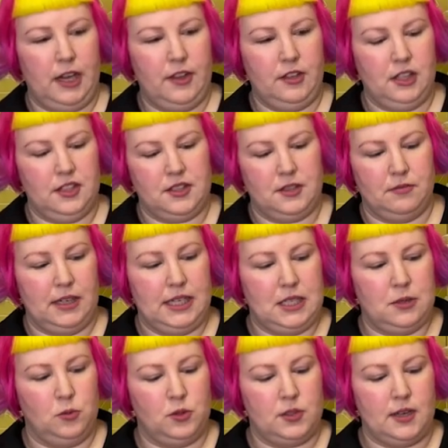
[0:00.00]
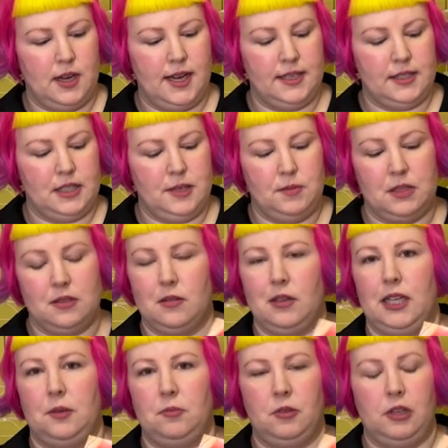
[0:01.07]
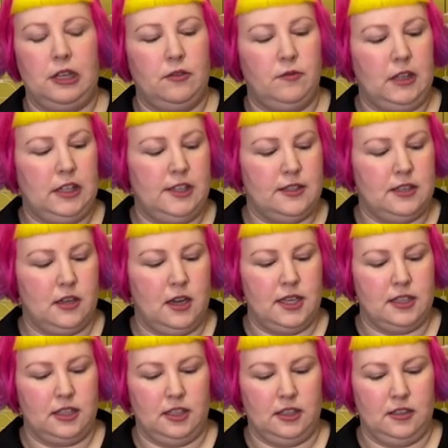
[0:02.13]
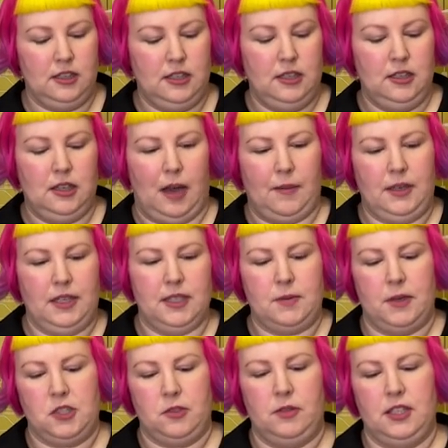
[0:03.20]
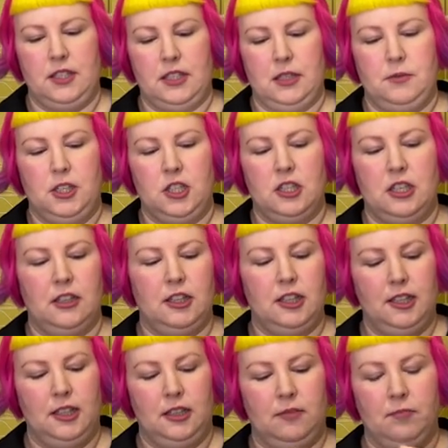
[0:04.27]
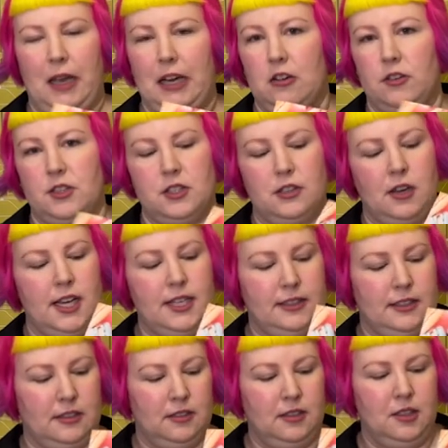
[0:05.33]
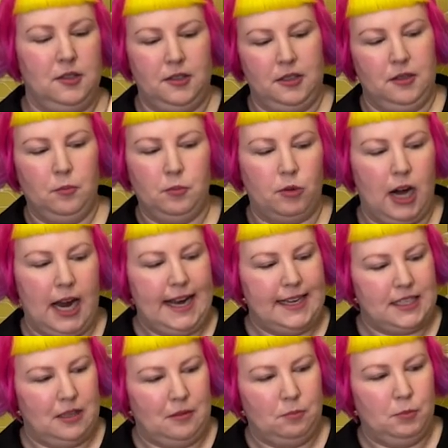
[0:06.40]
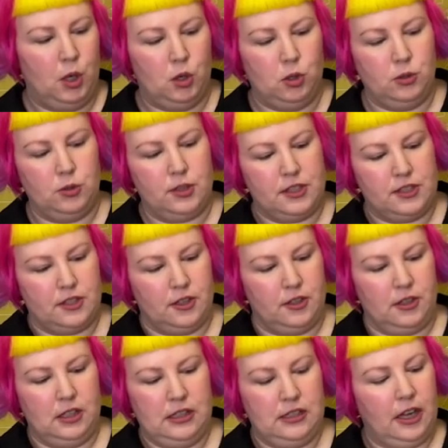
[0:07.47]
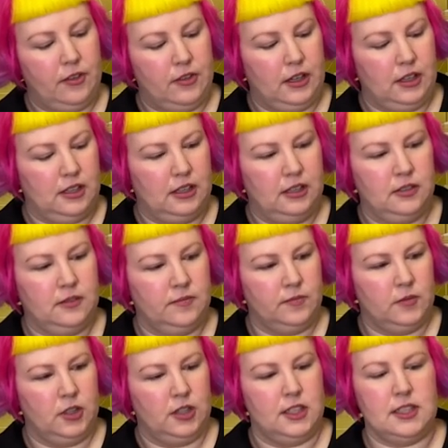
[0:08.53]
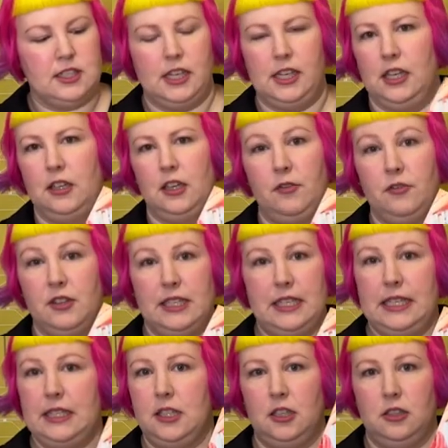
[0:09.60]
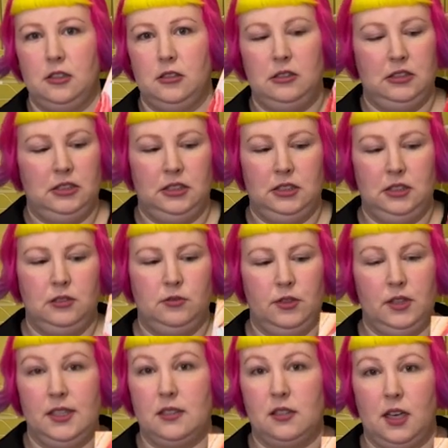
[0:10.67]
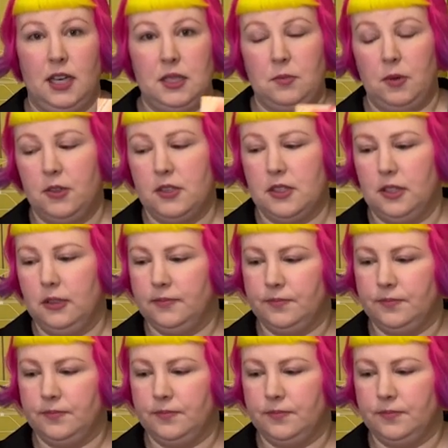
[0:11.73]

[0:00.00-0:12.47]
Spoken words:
I think it's a reasonable size. Seems like a pretty convenient size. Especially with this image, the macrons are nice and bright and bold. So I think you can see enough of the detail with this size poster.